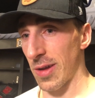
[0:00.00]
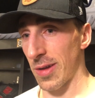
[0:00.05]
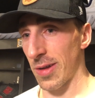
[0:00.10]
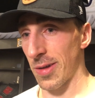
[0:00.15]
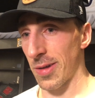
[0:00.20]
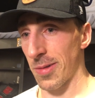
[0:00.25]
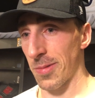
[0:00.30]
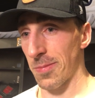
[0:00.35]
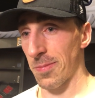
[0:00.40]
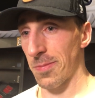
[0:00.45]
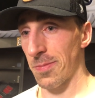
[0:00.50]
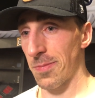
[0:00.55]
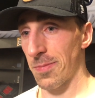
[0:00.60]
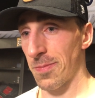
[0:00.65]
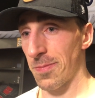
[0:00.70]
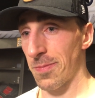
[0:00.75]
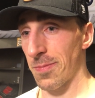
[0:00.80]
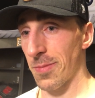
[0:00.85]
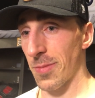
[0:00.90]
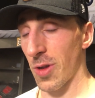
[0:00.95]
Um,
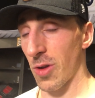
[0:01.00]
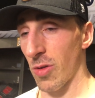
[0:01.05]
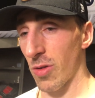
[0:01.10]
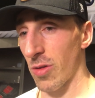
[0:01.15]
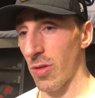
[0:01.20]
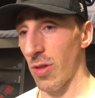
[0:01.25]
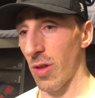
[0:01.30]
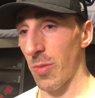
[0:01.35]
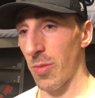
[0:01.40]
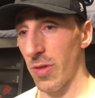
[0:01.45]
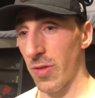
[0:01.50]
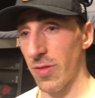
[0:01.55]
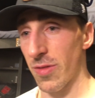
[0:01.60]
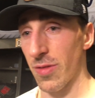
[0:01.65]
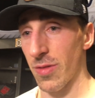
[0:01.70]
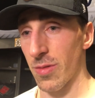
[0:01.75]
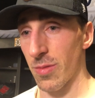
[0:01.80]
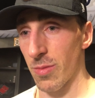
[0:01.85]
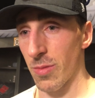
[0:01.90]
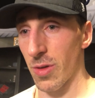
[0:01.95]
you know Columbus
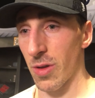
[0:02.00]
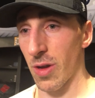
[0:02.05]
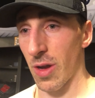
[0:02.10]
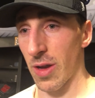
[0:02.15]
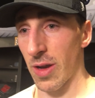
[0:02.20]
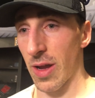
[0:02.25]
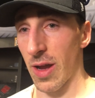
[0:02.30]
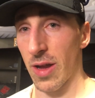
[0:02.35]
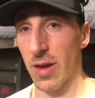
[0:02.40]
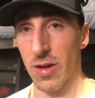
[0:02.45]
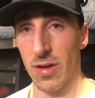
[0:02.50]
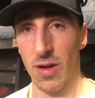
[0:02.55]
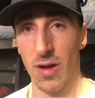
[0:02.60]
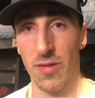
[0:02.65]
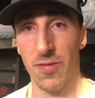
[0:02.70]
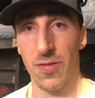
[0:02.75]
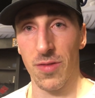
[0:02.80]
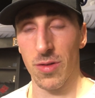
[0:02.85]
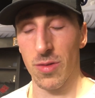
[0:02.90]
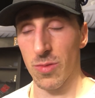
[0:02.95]
and kind of had
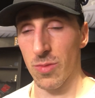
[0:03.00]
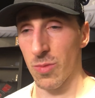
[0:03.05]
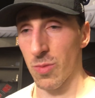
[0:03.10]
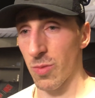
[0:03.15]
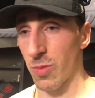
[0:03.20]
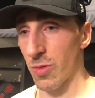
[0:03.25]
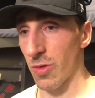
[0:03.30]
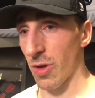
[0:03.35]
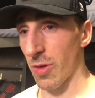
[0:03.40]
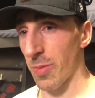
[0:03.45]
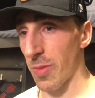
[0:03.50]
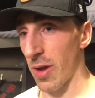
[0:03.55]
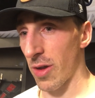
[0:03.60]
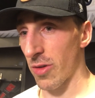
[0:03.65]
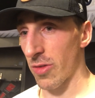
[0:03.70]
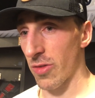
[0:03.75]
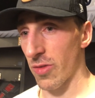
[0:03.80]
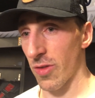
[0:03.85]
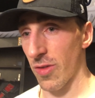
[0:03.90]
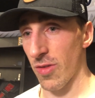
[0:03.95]
enough and took
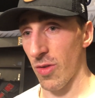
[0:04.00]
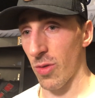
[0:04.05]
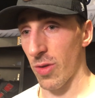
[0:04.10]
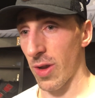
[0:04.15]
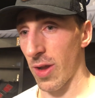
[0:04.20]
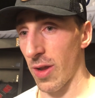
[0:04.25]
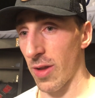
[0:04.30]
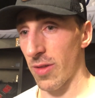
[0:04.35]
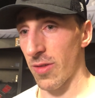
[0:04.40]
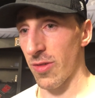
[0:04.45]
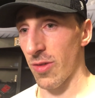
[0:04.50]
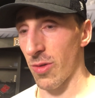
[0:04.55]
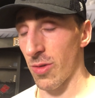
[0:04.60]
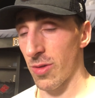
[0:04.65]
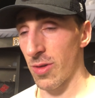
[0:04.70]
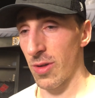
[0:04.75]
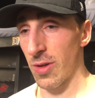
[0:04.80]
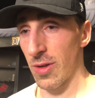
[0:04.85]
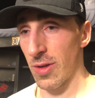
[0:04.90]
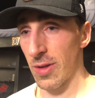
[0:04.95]
matters in his own hands. So
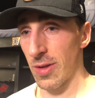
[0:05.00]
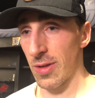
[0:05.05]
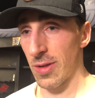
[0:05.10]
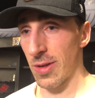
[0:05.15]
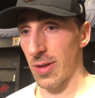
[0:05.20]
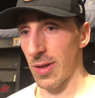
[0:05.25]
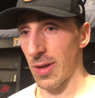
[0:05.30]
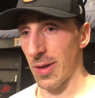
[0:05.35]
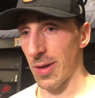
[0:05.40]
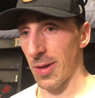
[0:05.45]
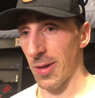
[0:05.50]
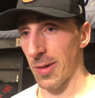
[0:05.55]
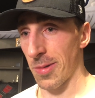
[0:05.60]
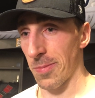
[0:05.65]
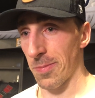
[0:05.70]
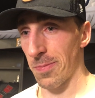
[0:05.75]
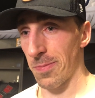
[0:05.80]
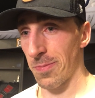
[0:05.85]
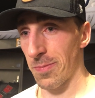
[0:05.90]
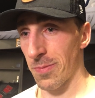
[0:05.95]

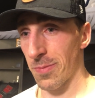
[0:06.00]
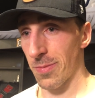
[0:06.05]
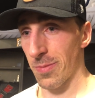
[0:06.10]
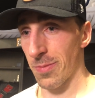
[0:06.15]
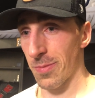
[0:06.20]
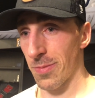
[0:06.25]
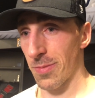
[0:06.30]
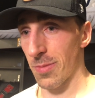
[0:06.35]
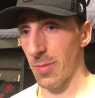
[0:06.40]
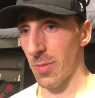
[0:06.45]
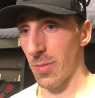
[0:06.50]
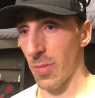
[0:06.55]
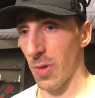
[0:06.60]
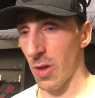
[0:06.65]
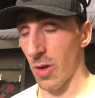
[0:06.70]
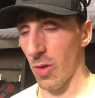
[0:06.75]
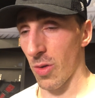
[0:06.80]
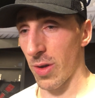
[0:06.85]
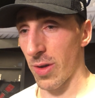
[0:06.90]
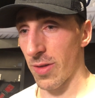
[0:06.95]
um,
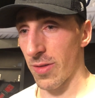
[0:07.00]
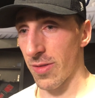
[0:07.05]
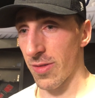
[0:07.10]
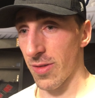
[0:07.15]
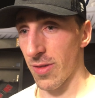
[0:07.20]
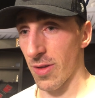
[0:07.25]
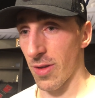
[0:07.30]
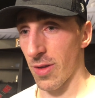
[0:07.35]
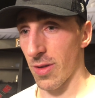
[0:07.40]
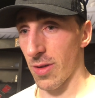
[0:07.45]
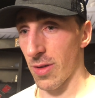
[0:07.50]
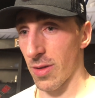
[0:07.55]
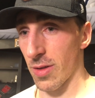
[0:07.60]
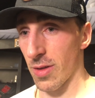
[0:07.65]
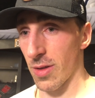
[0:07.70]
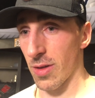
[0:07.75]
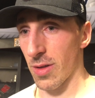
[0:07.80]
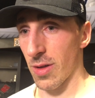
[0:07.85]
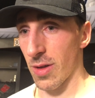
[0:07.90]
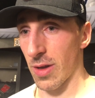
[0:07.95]
you know, he's uh,
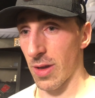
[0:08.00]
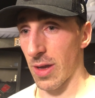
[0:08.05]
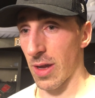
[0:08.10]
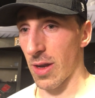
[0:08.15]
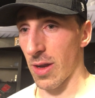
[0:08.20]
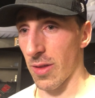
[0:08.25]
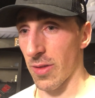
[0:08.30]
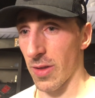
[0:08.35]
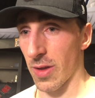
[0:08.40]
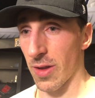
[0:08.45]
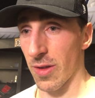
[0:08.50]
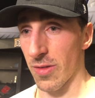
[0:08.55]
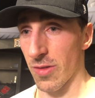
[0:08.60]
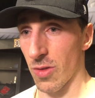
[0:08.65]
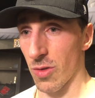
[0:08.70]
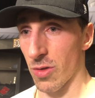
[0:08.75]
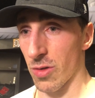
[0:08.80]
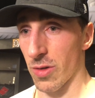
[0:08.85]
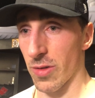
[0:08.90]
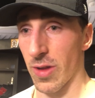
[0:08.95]
again, I think he's
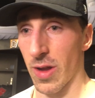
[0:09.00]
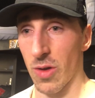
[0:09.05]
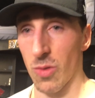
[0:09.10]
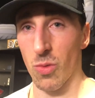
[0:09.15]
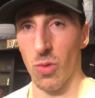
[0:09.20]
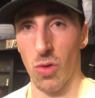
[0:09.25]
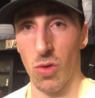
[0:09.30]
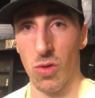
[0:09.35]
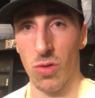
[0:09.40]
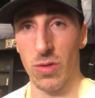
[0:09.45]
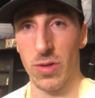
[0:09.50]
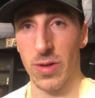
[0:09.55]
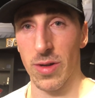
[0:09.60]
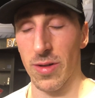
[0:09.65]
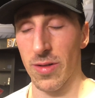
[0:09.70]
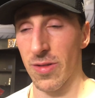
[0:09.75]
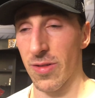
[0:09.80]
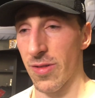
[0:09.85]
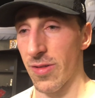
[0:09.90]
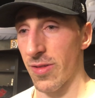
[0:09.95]
learning that role and
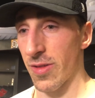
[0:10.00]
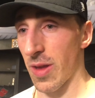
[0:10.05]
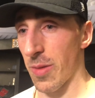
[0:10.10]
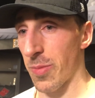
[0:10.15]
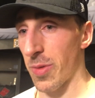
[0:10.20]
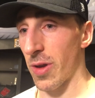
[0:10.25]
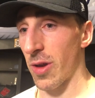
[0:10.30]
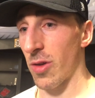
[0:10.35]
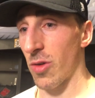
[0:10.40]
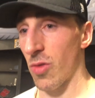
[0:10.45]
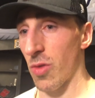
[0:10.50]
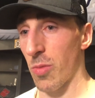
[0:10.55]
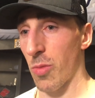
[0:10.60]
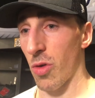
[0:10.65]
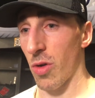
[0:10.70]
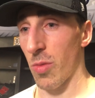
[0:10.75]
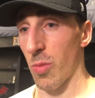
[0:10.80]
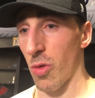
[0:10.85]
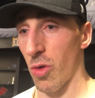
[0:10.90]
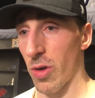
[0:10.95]
he's stepping into it
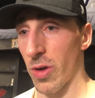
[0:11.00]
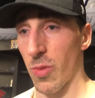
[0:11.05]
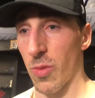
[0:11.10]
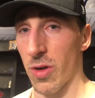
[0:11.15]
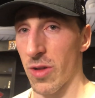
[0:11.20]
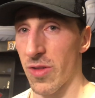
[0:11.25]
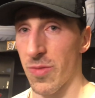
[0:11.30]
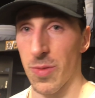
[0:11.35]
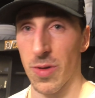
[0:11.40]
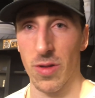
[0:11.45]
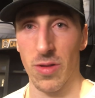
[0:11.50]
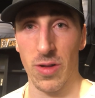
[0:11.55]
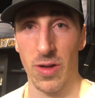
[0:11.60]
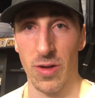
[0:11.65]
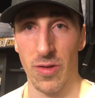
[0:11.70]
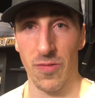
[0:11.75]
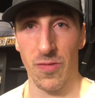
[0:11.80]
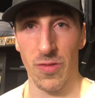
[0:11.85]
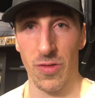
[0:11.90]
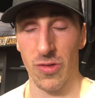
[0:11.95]
more and more. He wants to be a
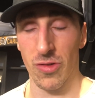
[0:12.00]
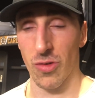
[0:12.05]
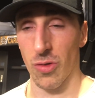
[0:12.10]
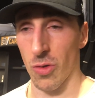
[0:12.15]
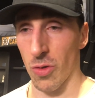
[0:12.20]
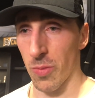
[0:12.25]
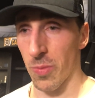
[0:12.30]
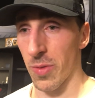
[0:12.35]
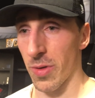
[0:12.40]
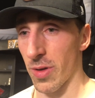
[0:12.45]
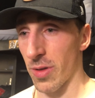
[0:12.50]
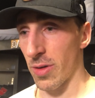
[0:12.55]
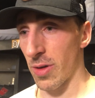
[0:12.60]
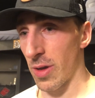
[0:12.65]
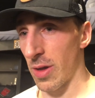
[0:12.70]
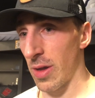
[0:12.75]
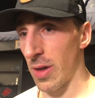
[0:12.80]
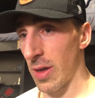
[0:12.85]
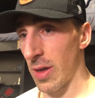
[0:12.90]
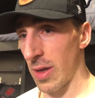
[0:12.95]
leader for this group, and
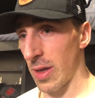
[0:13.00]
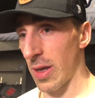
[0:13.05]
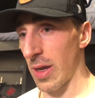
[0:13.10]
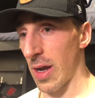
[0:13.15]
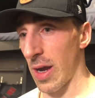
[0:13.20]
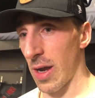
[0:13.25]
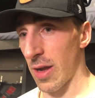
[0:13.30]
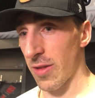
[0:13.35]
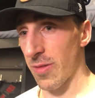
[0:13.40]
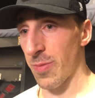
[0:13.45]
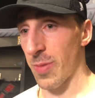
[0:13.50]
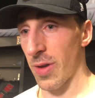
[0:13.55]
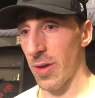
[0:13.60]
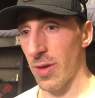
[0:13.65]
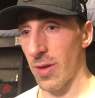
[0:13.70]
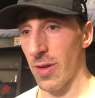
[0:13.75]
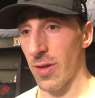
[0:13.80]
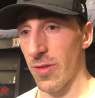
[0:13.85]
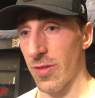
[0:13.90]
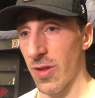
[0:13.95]
he has been,
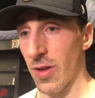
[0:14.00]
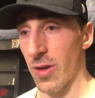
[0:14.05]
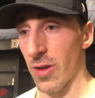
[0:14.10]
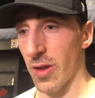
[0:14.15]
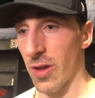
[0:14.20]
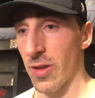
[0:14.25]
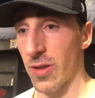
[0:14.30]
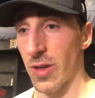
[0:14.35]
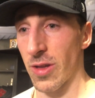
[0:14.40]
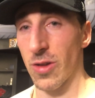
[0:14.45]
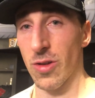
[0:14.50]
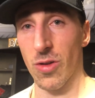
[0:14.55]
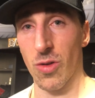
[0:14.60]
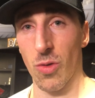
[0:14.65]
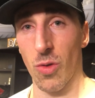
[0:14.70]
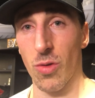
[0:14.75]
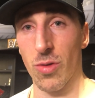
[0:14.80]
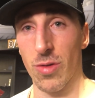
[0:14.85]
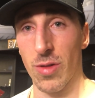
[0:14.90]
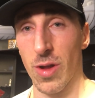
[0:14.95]
and he's going to continue to
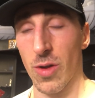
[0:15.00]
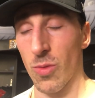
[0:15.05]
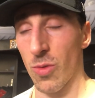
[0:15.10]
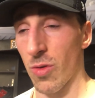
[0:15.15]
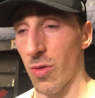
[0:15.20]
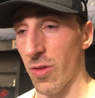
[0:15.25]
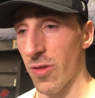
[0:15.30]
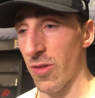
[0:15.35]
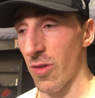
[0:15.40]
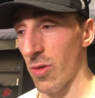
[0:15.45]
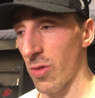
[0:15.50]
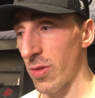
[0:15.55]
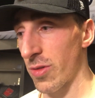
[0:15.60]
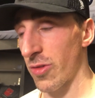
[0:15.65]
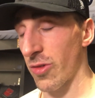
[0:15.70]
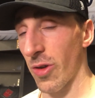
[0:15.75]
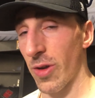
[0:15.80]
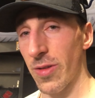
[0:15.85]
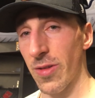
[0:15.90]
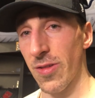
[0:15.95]
grow into that role. So
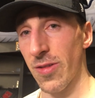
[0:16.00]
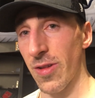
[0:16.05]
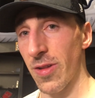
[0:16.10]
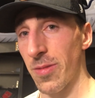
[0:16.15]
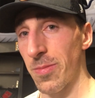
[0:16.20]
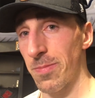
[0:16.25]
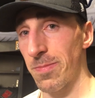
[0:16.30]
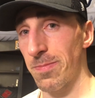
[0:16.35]
it's great to see.